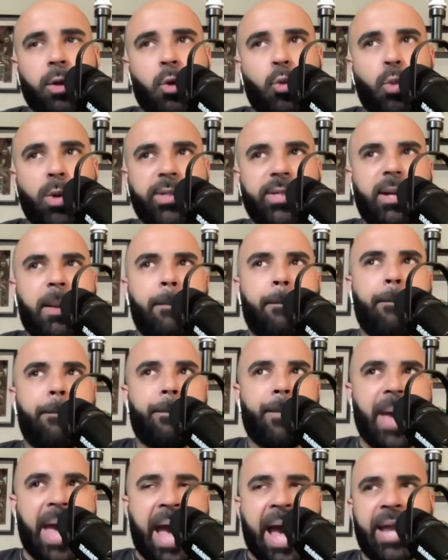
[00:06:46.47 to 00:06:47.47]
wasn't a
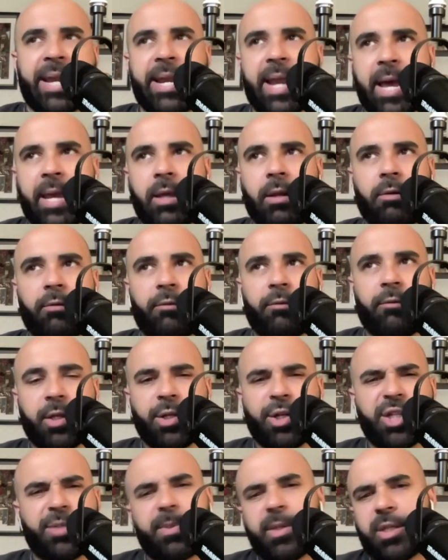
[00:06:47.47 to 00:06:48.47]
bad night for the
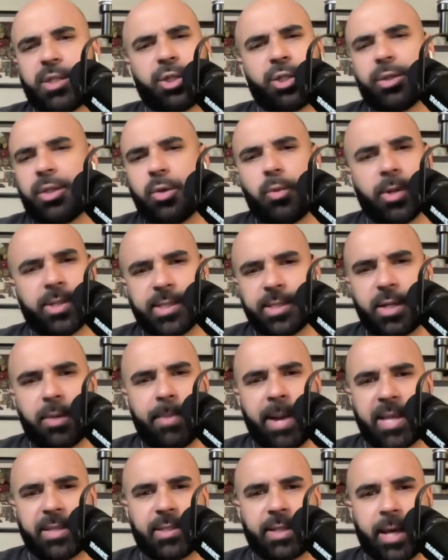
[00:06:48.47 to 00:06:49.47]
Jays, but it certainly wasn't their
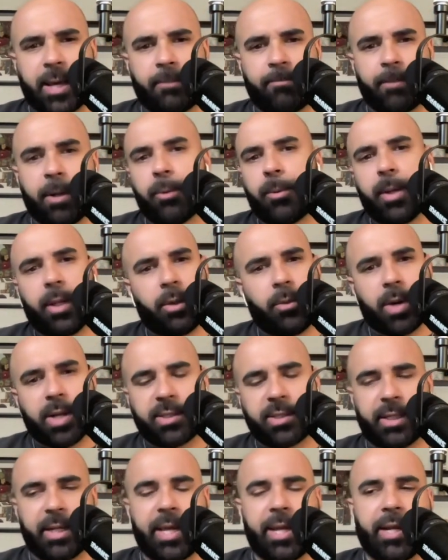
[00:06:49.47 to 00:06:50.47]
best night. It really
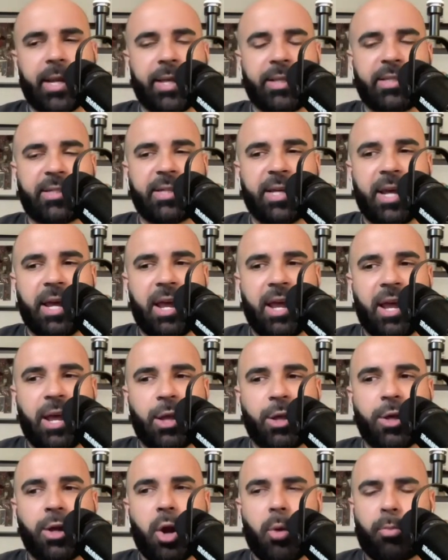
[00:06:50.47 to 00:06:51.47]
wasn't. And it's,
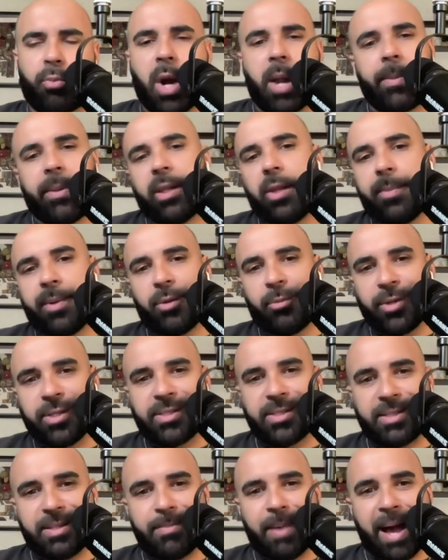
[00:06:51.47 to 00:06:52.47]
you know, probably a little bit of
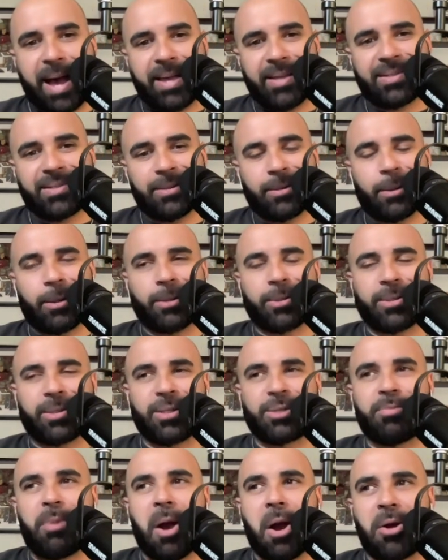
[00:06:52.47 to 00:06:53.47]
recency bias.
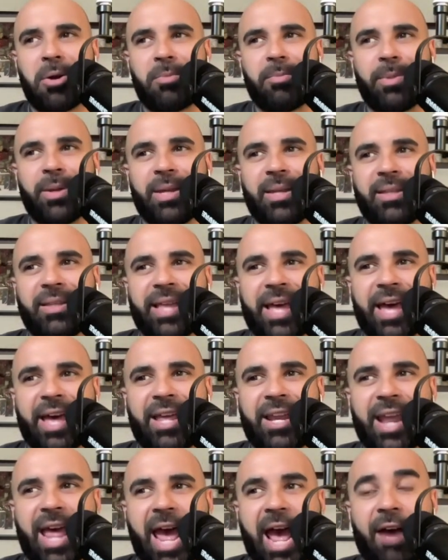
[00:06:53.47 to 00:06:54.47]
There's part of me
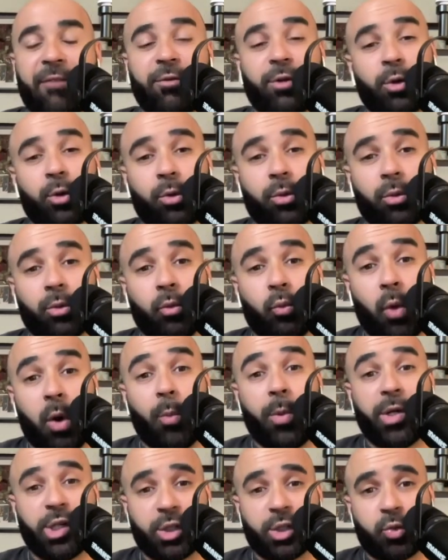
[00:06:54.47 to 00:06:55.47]
that after what
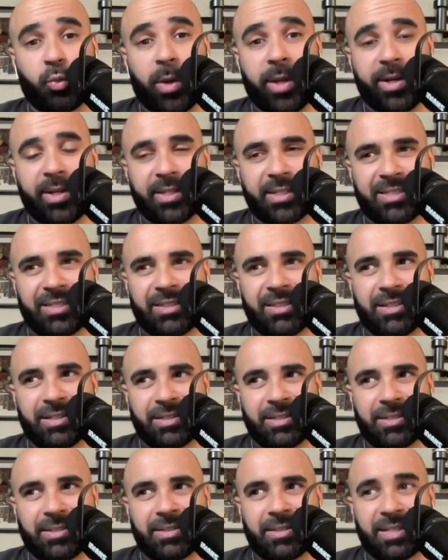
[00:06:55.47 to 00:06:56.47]
we just witnessed
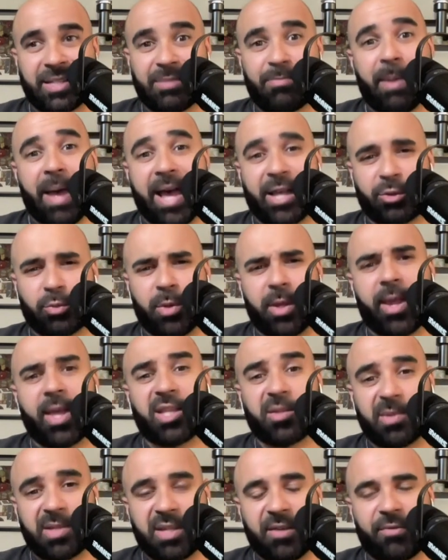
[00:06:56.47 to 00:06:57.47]
this past
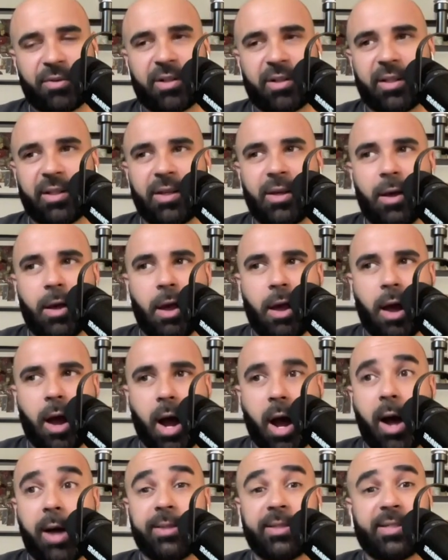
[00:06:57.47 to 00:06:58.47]
weekend, specifically
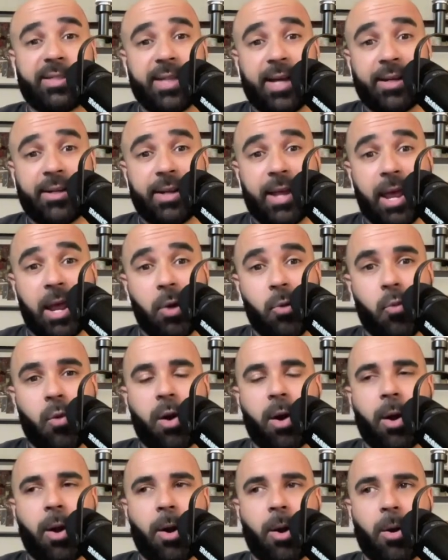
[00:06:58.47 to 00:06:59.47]
on Sunday,
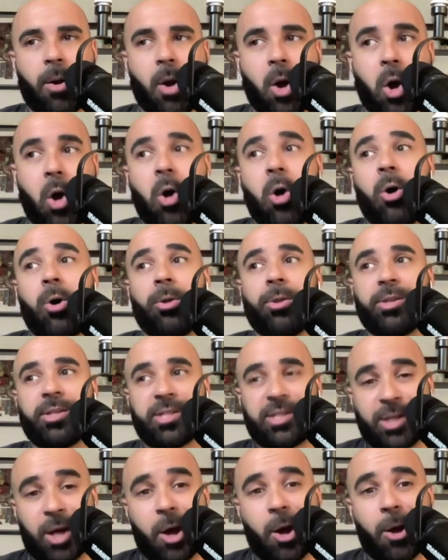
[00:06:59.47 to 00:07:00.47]
where all the
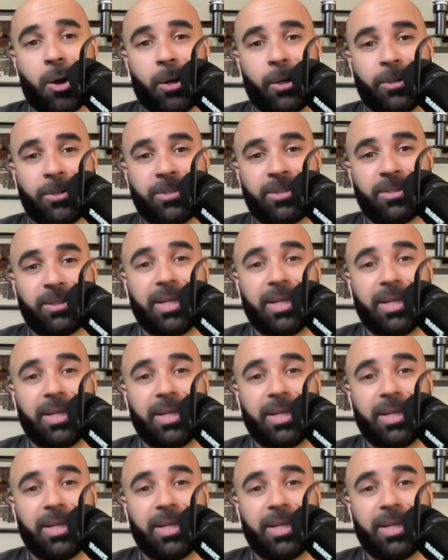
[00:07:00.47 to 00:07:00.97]
stars